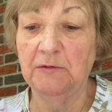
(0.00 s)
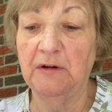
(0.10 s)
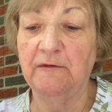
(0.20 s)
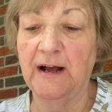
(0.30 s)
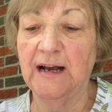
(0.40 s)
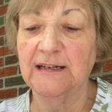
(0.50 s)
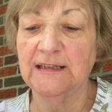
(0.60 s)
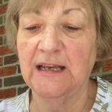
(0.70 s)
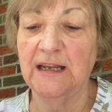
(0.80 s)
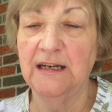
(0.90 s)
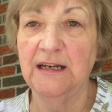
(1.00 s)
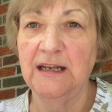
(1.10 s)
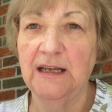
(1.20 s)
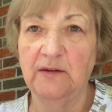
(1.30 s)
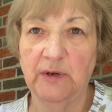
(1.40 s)
Red Fox, and
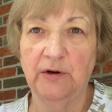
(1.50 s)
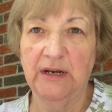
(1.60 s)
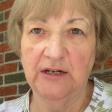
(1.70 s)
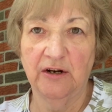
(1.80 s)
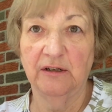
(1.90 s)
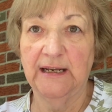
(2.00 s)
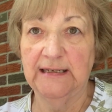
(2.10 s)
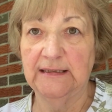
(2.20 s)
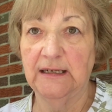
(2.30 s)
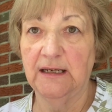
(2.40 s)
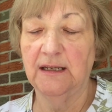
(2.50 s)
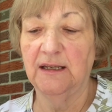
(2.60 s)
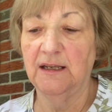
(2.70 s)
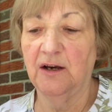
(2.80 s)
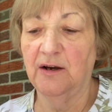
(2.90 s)
if my granddaughter likes it,
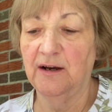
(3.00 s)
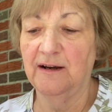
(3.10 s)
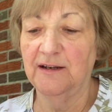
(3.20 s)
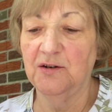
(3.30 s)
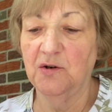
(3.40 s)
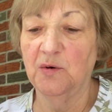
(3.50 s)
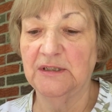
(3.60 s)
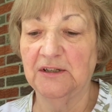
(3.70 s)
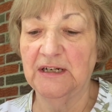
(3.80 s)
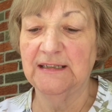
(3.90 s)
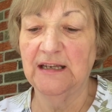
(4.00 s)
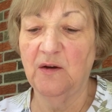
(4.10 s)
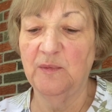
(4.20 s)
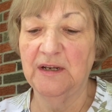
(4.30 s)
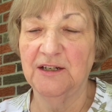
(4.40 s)
it's going to
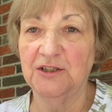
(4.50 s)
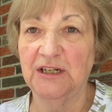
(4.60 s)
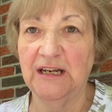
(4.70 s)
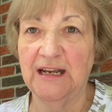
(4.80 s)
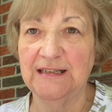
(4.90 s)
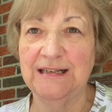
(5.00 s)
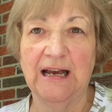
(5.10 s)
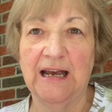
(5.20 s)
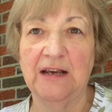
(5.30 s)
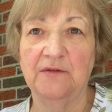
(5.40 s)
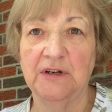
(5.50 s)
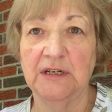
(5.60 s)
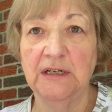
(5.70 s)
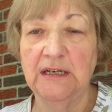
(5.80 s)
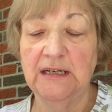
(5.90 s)
sell, because she has the eye of a
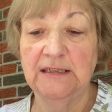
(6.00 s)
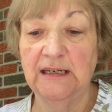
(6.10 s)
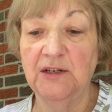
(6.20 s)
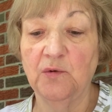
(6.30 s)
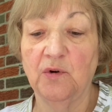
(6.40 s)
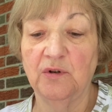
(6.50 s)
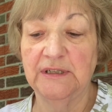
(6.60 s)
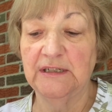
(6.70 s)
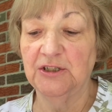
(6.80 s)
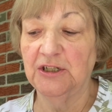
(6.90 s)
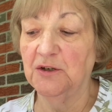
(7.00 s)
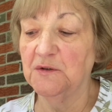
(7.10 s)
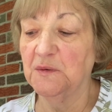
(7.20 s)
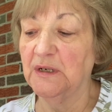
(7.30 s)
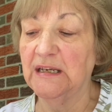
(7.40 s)
10-year-old and she
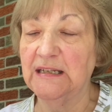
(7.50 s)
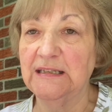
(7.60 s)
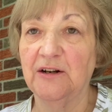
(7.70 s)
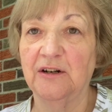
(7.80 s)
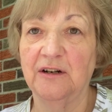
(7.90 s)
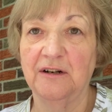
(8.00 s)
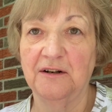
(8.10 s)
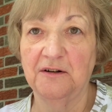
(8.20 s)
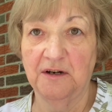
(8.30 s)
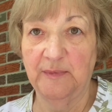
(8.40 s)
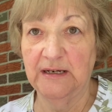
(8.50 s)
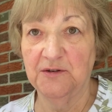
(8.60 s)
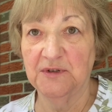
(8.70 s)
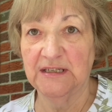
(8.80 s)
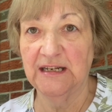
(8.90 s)
knows what kids are going to be
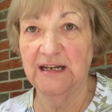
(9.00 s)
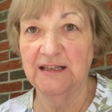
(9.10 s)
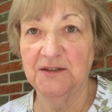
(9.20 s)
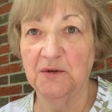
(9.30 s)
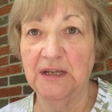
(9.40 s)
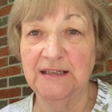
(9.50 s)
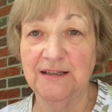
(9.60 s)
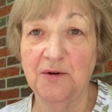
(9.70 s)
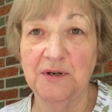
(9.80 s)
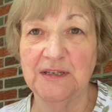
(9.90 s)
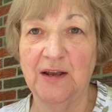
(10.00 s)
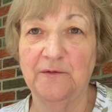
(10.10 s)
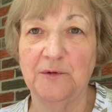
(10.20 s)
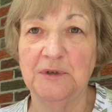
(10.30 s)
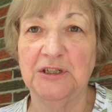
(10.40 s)
interested in. So that's always
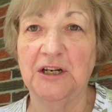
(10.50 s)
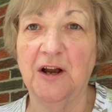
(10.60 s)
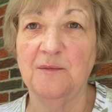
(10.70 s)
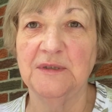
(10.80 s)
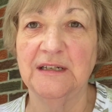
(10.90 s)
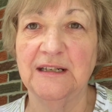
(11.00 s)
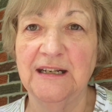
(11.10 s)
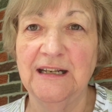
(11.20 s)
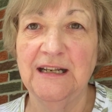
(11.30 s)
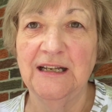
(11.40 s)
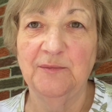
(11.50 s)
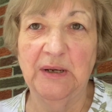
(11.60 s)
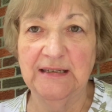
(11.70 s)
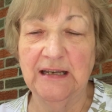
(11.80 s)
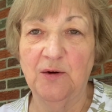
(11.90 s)
helpful when she comes and
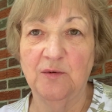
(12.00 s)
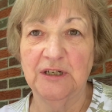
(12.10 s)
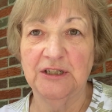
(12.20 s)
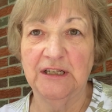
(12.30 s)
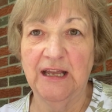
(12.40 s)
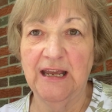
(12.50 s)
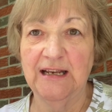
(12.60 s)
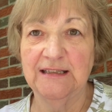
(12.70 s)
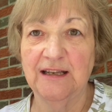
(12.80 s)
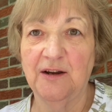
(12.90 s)
picks out what she likes.